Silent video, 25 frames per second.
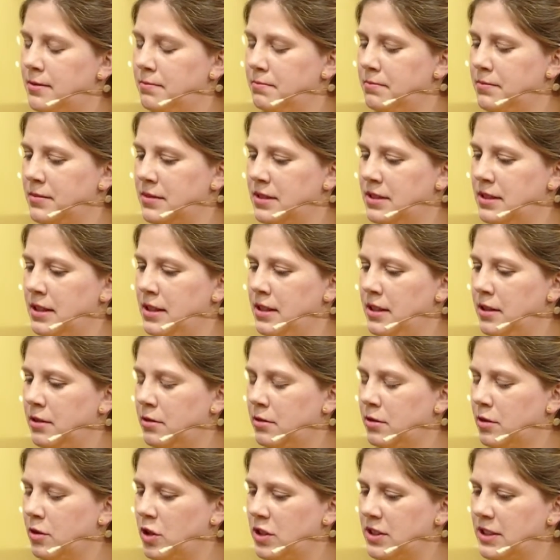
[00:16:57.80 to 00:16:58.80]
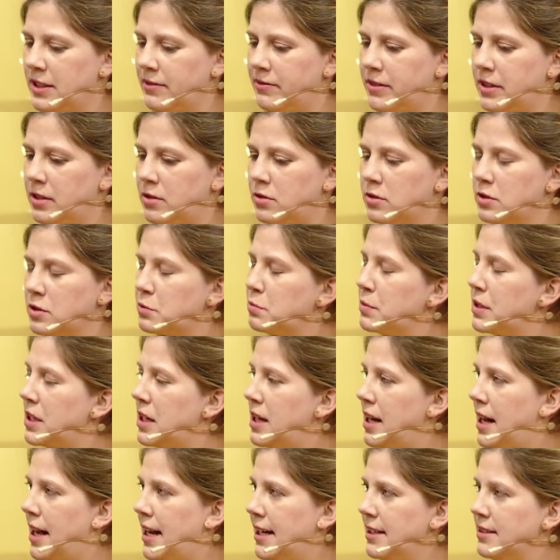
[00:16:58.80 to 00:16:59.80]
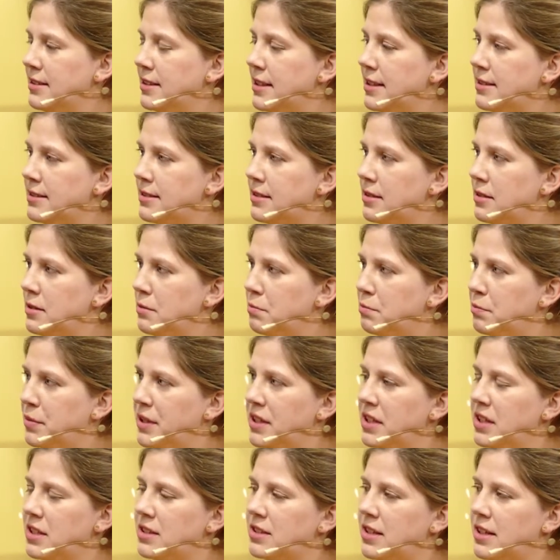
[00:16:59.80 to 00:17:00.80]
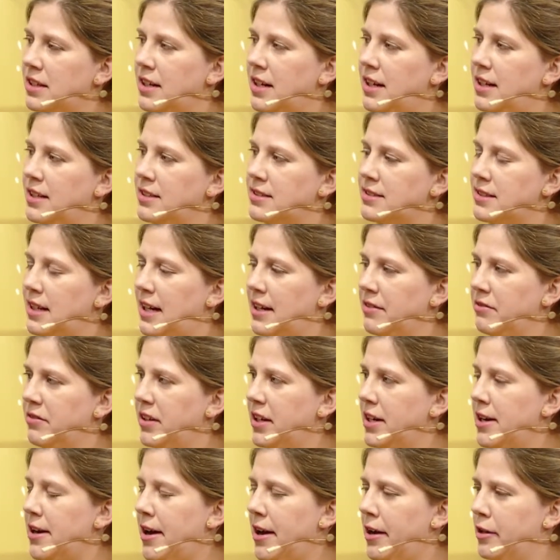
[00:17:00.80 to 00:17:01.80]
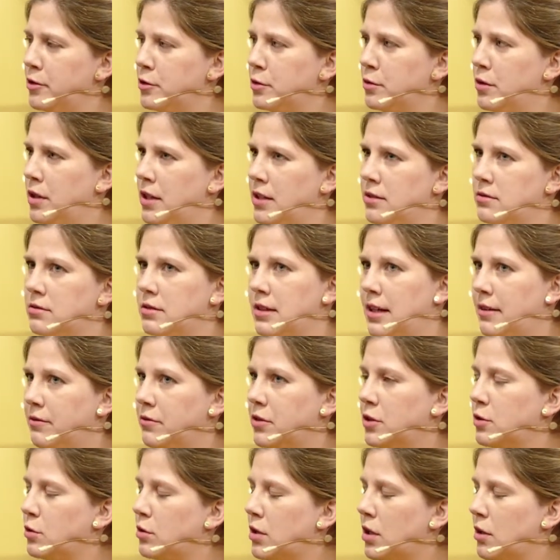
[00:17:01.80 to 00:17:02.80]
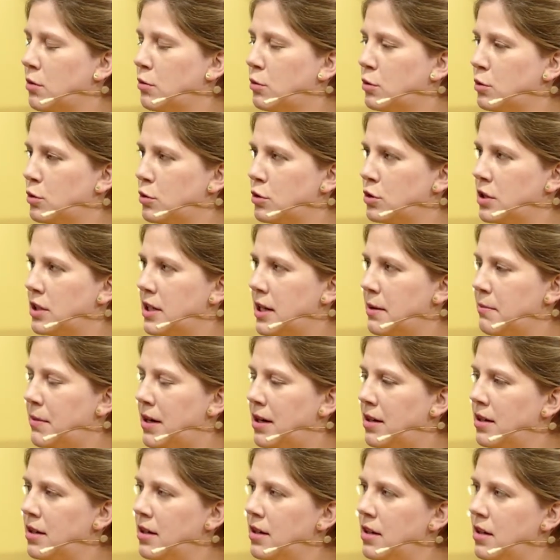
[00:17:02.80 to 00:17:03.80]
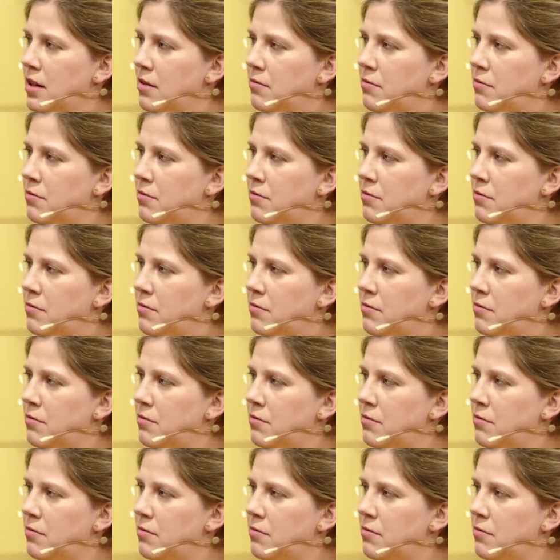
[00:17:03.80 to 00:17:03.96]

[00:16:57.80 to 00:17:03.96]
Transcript: Am I, as a contractor or a farmer, required to document the usage of additives or preservatives?